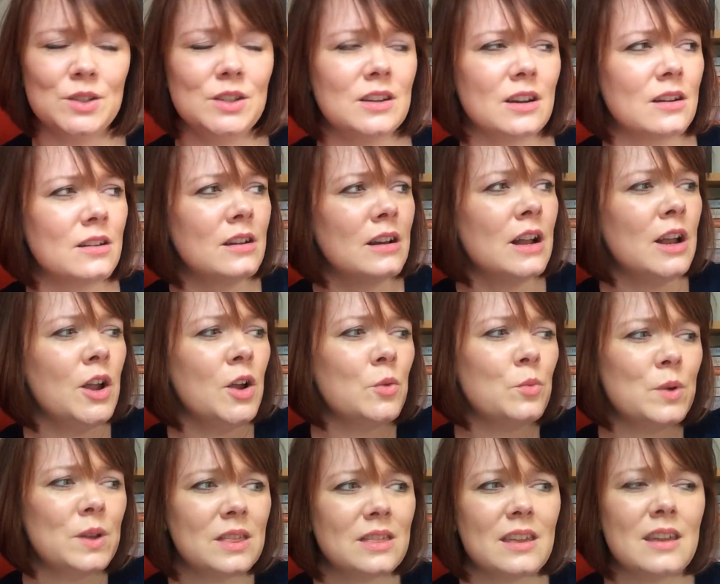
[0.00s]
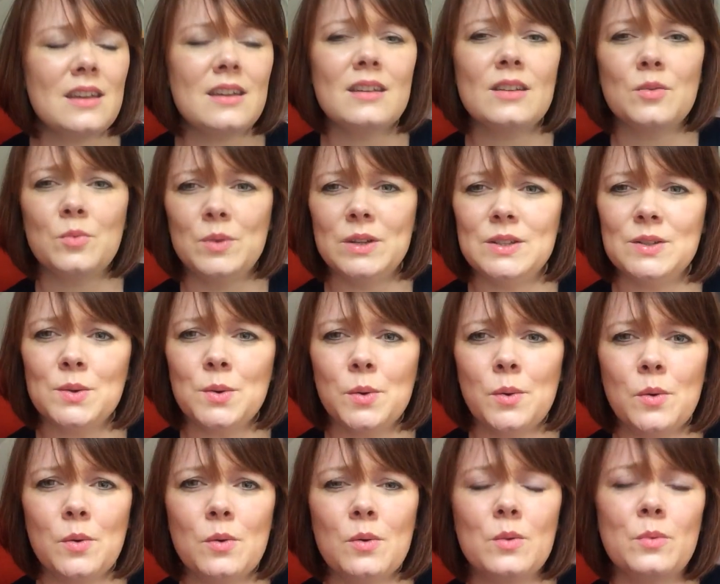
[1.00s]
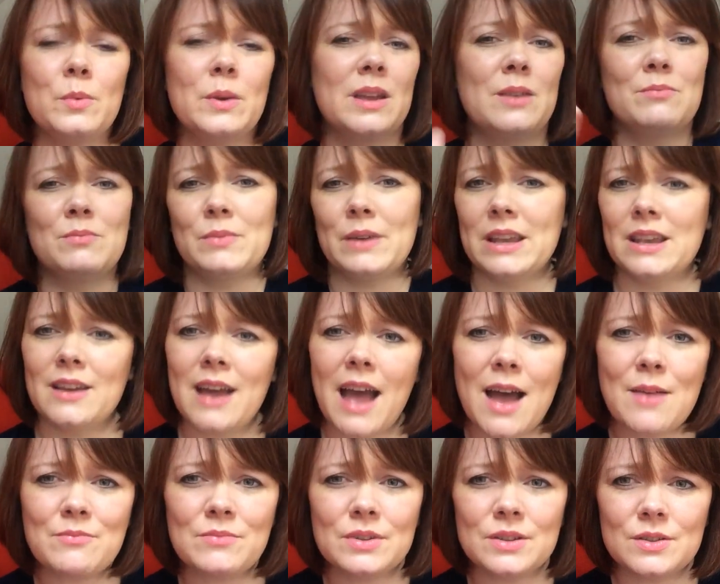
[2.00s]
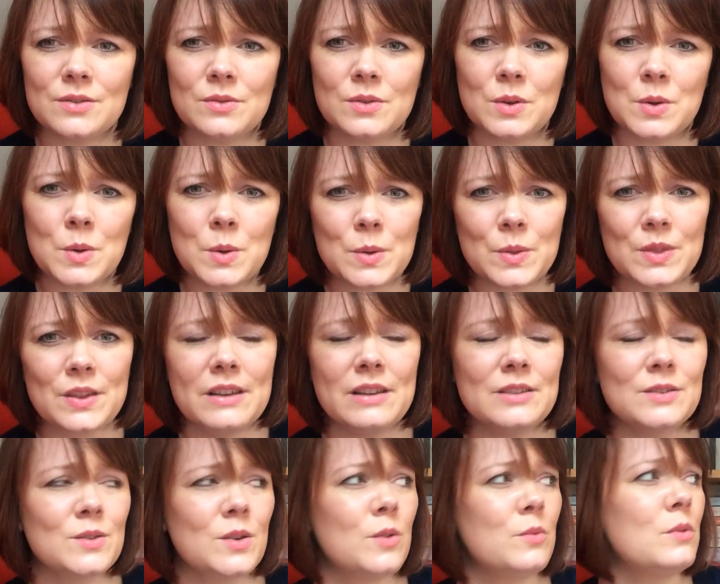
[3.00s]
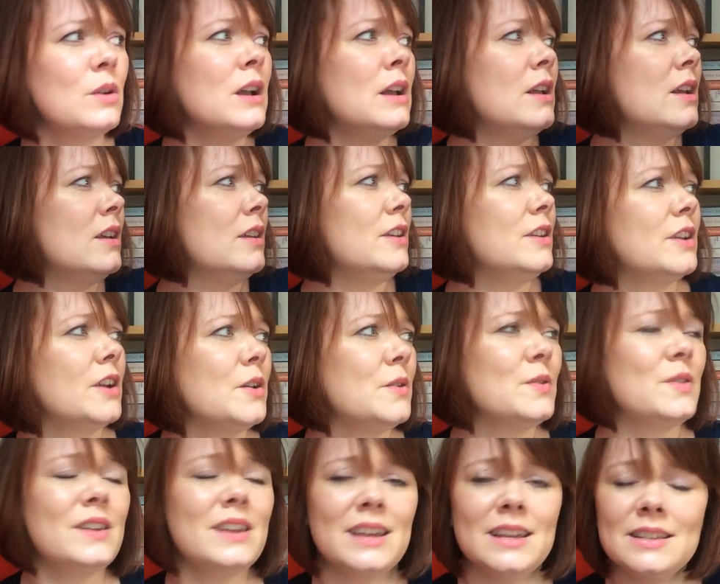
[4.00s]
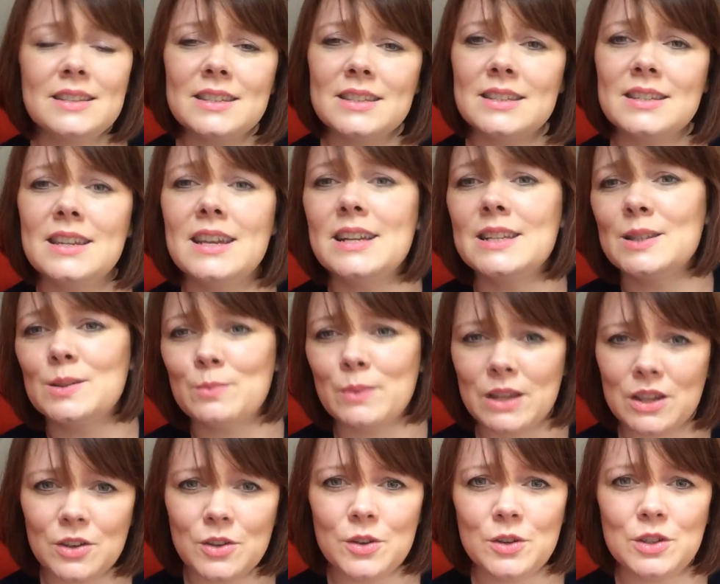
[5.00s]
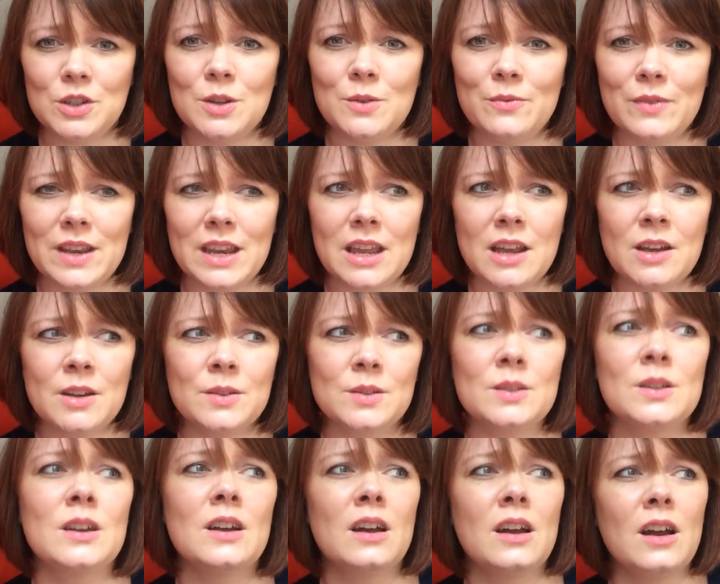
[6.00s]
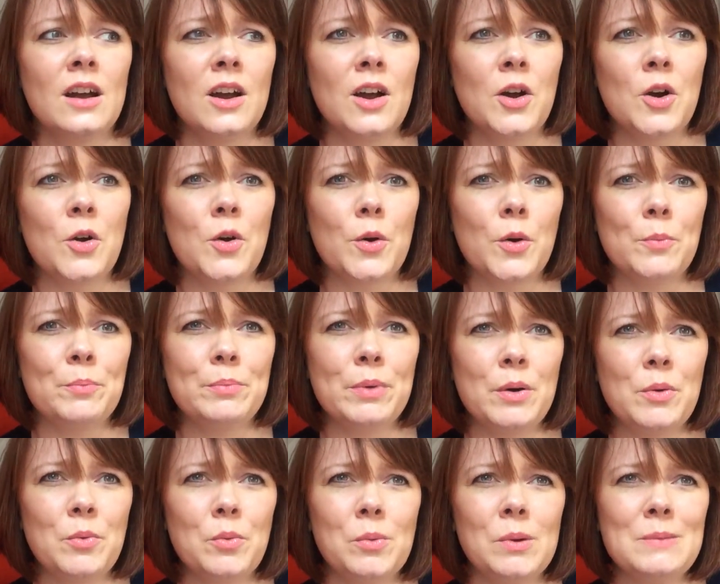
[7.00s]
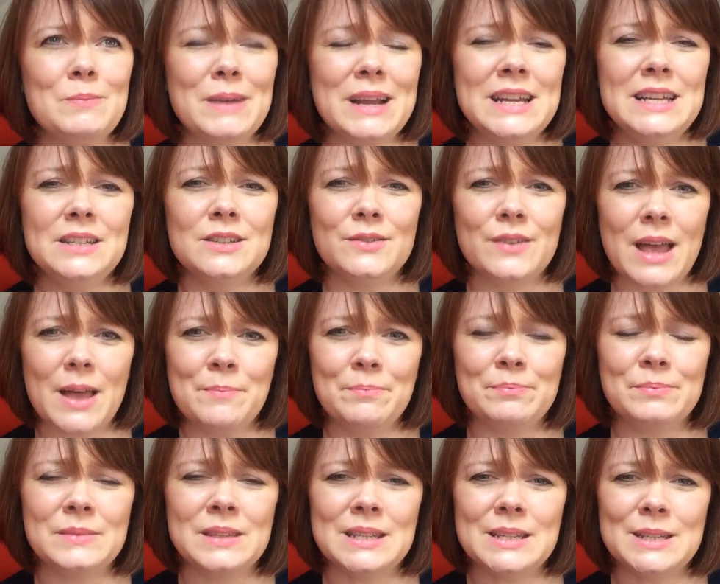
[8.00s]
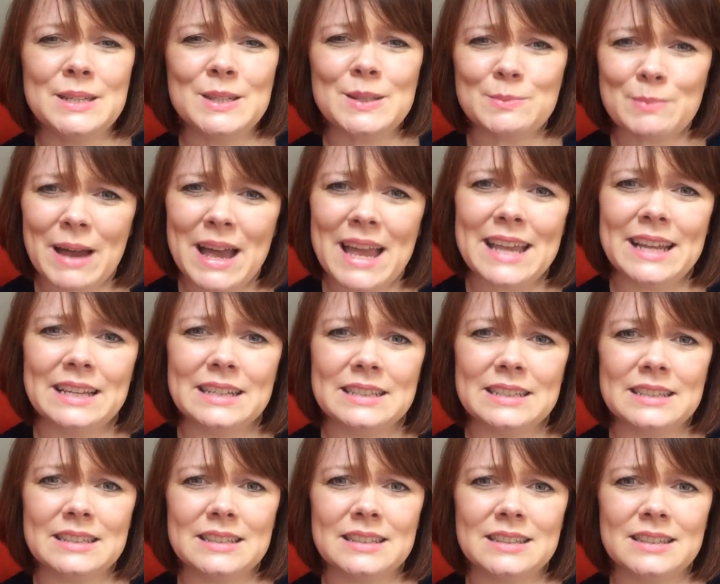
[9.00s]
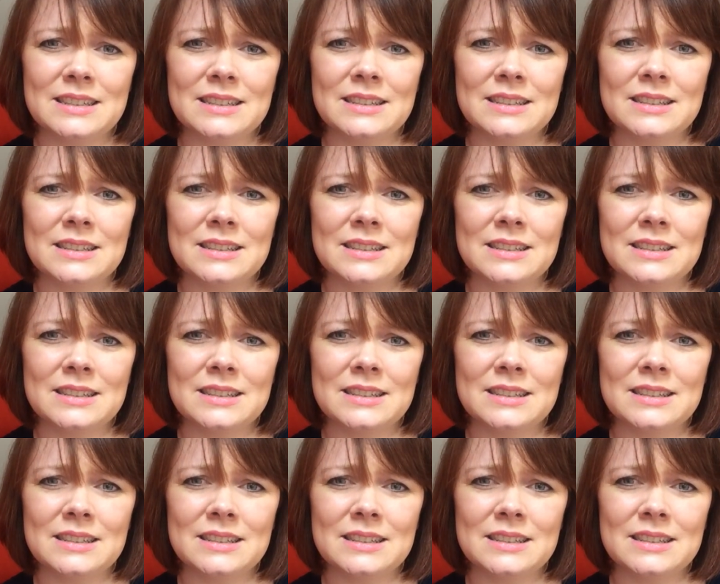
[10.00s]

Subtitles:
You know, we think, we talk, we can make cameras, record things on, you know, the internet, make YouTube videos, but we're made of empty space.